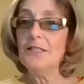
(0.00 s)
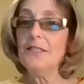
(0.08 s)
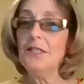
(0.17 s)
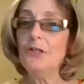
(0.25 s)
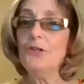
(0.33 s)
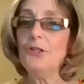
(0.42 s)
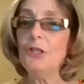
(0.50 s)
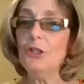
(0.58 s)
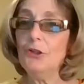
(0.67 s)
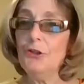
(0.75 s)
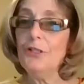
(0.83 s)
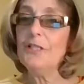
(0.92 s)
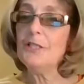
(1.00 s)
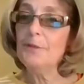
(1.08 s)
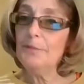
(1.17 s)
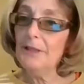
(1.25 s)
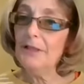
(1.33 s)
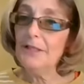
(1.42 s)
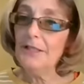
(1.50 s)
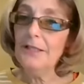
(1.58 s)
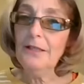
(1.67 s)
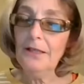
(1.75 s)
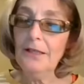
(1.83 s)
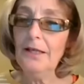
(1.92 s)
considered a learning
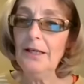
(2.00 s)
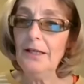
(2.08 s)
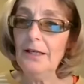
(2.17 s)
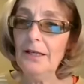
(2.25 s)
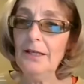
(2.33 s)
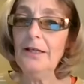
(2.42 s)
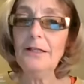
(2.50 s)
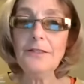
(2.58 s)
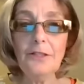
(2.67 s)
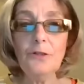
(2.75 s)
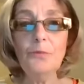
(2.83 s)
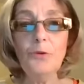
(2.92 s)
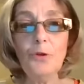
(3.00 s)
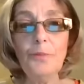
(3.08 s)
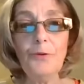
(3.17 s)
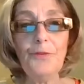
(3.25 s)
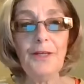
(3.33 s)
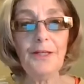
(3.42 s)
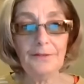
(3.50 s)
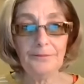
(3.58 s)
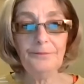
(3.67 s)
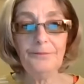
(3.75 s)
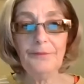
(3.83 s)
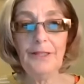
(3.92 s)
disability, and I'll tell you more about that
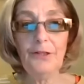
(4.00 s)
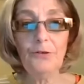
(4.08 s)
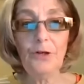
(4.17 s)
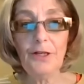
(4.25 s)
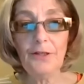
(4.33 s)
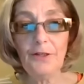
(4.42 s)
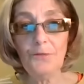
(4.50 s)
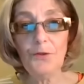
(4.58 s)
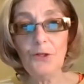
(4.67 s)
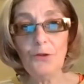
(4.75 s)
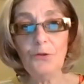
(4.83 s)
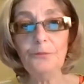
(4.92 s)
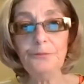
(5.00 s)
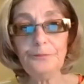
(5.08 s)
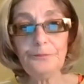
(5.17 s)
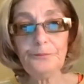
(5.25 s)
later on in the video.